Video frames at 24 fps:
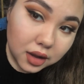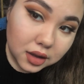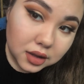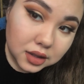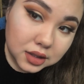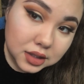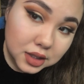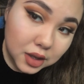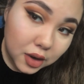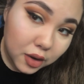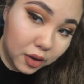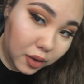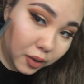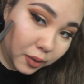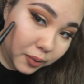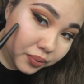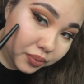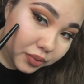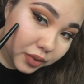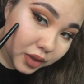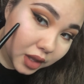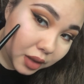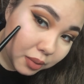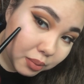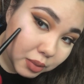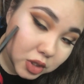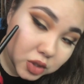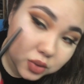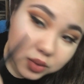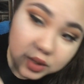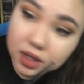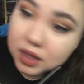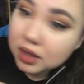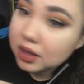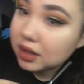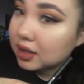So
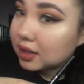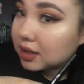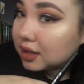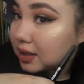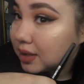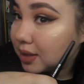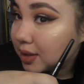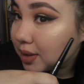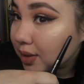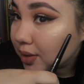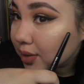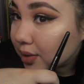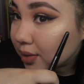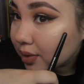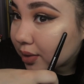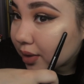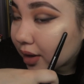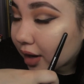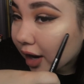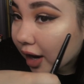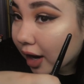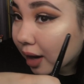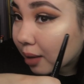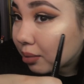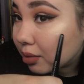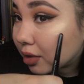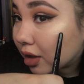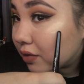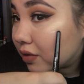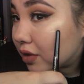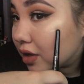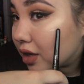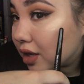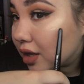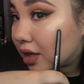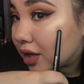between these two, I'm
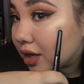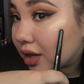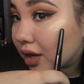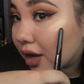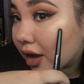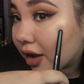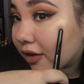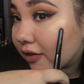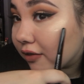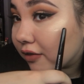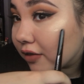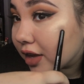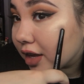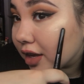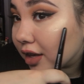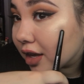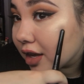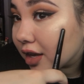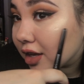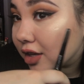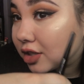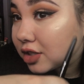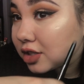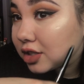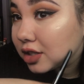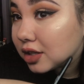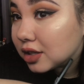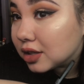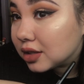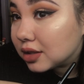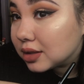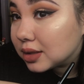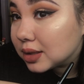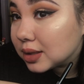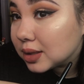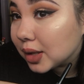loving a
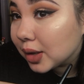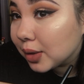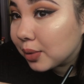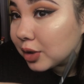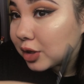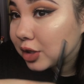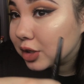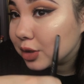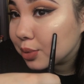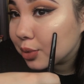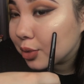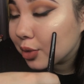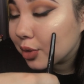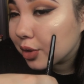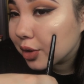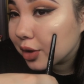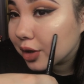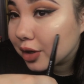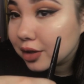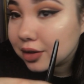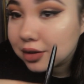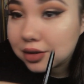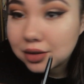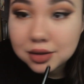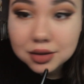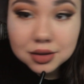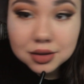Vacation so much more.